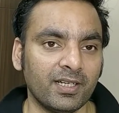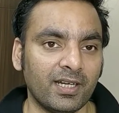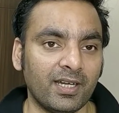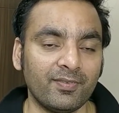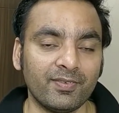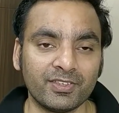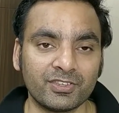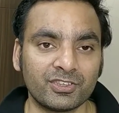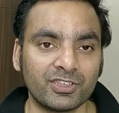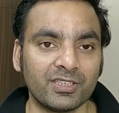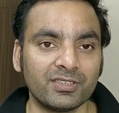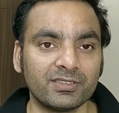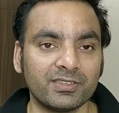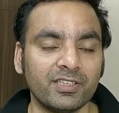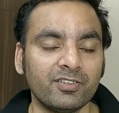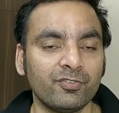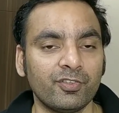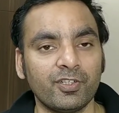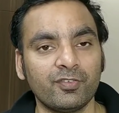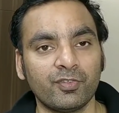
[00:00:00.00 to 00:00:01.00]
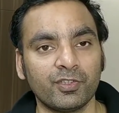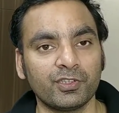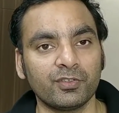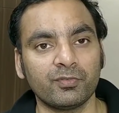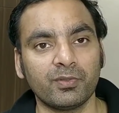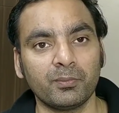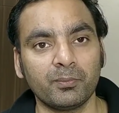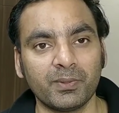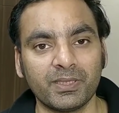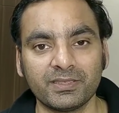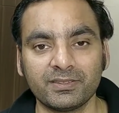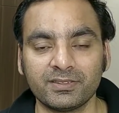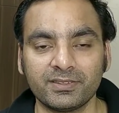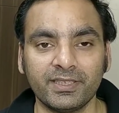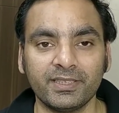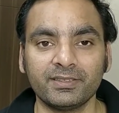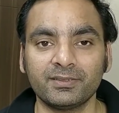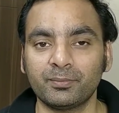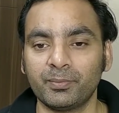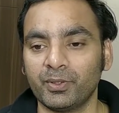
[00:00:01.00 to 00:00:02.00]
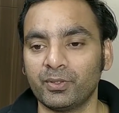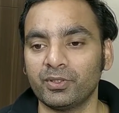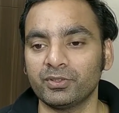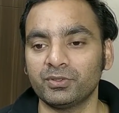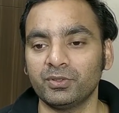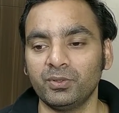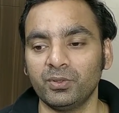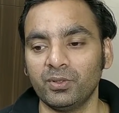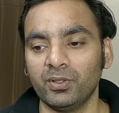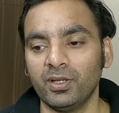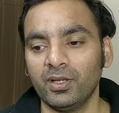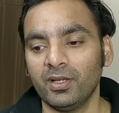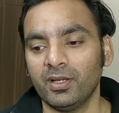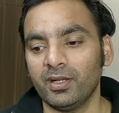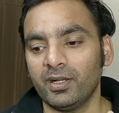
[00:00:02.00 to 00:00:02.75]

I will still say wait for the OnePlus 6 because, you know,